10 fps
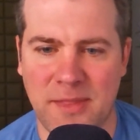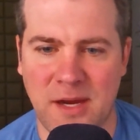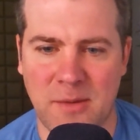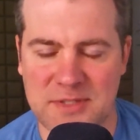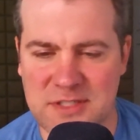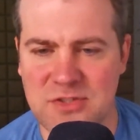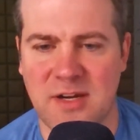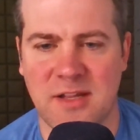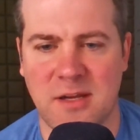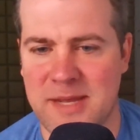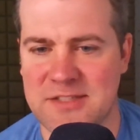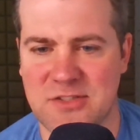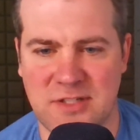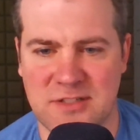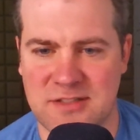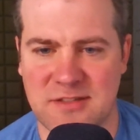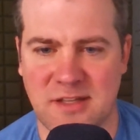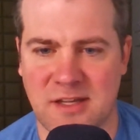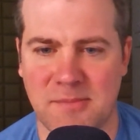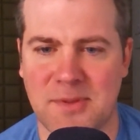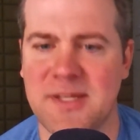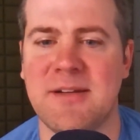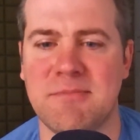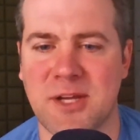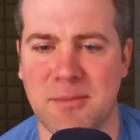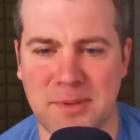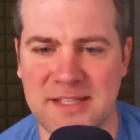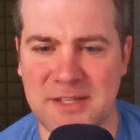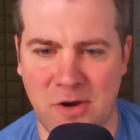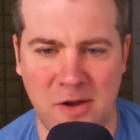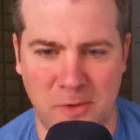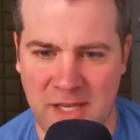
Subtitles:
their positioning and their messaging just the completely wrong